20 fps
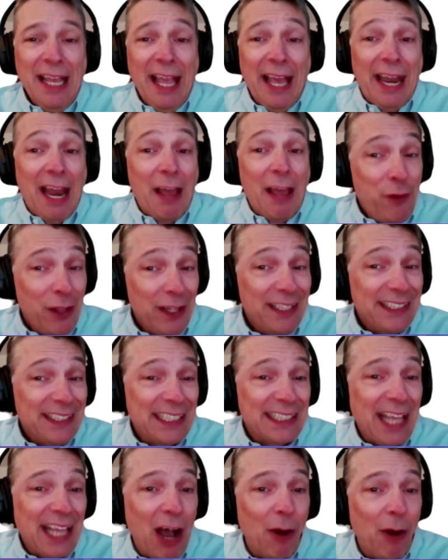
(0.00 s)
And I feel this
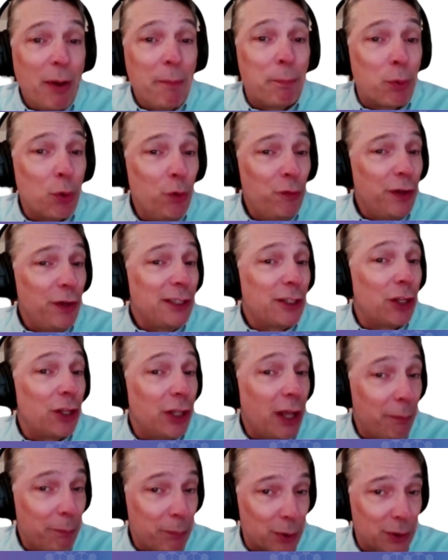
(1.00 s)
is how improving the
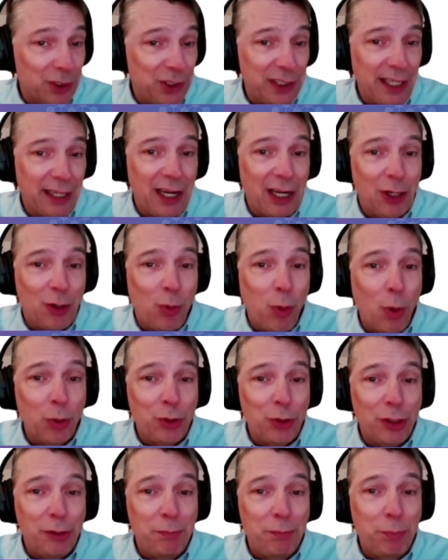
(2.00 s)
numbers that I
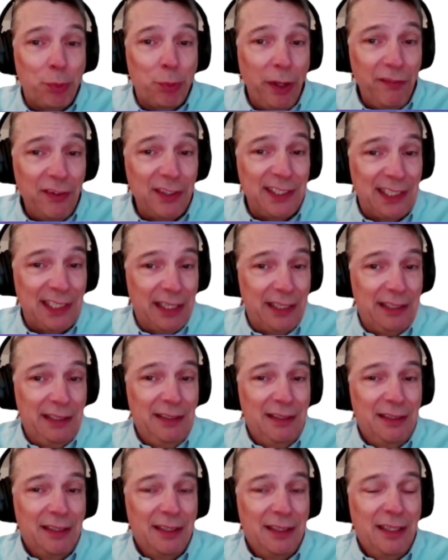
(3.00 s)
quoted previously
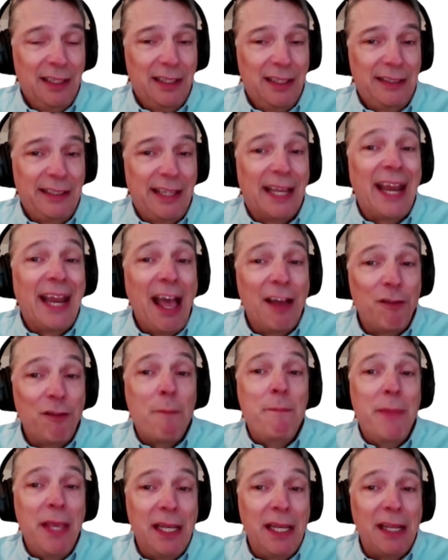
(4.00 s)
can have a
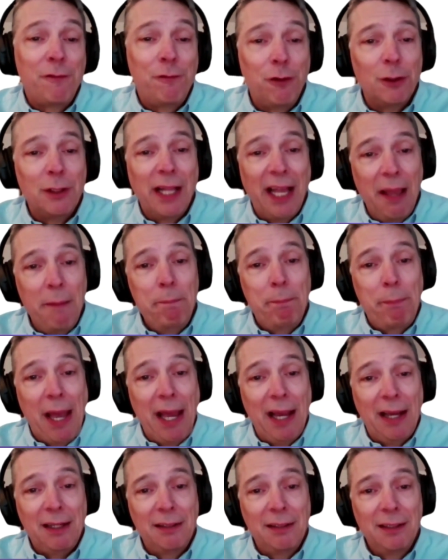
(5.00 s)
meaningful
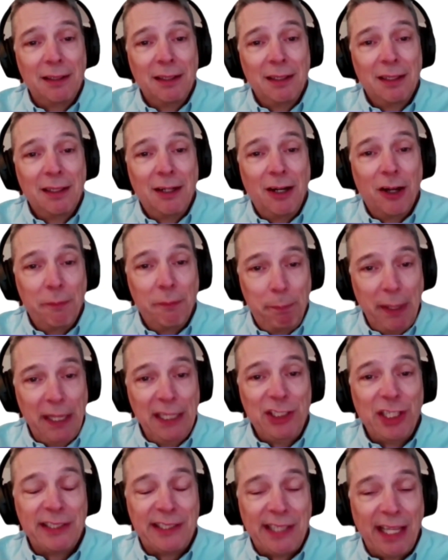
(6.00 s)
impact on
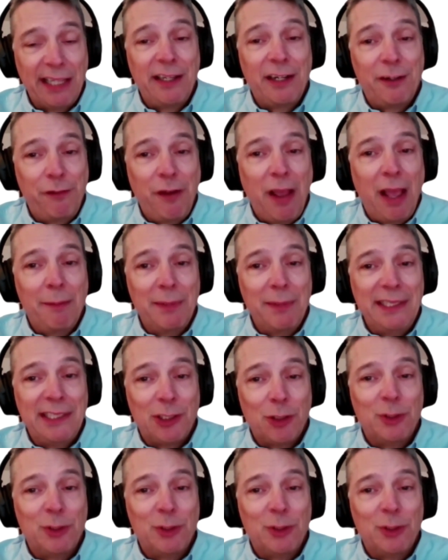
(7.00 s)
patients and their families.